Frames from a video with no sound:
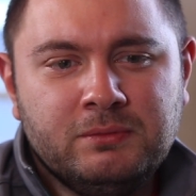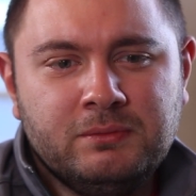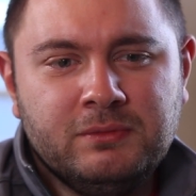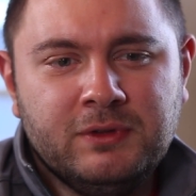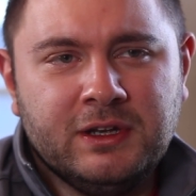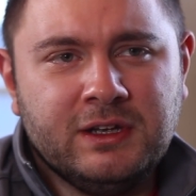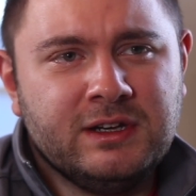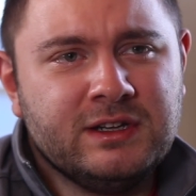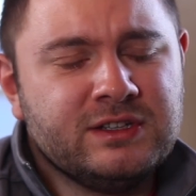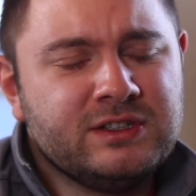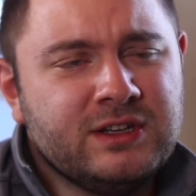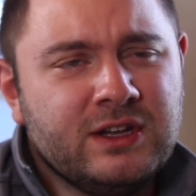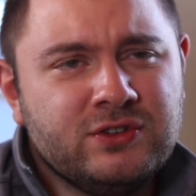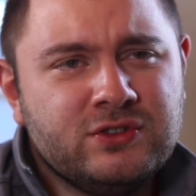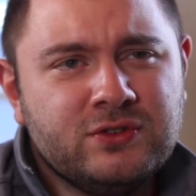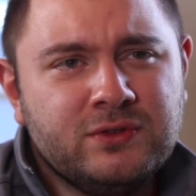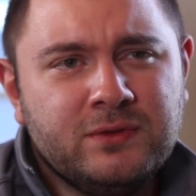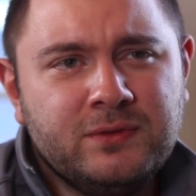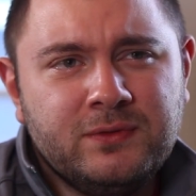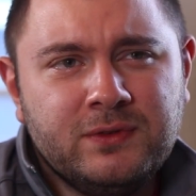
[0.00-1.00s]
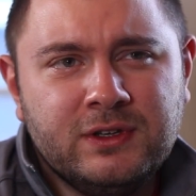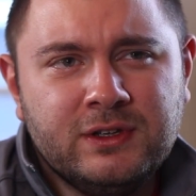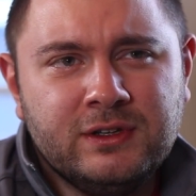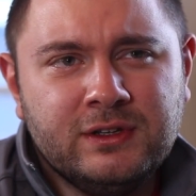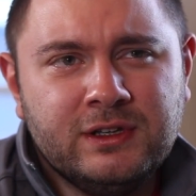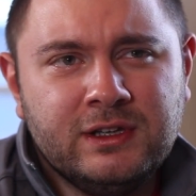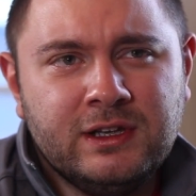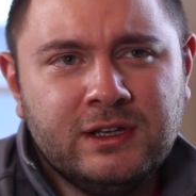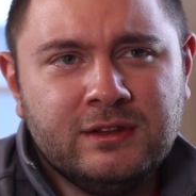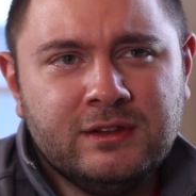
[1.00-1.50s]
like an essential
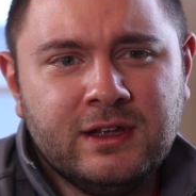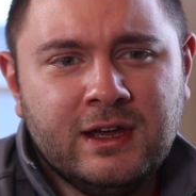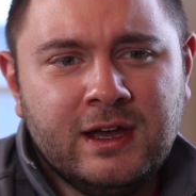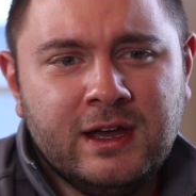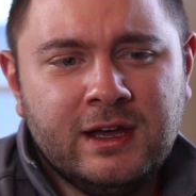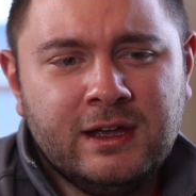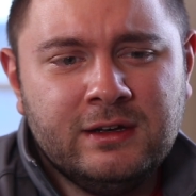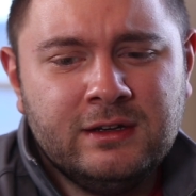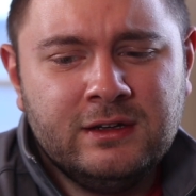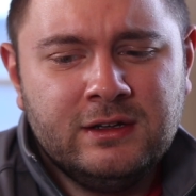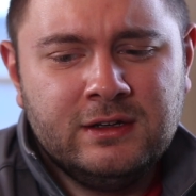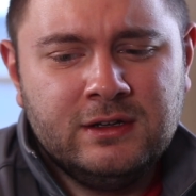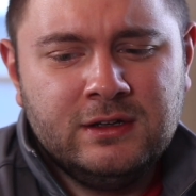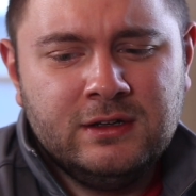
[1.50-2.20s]
feeling that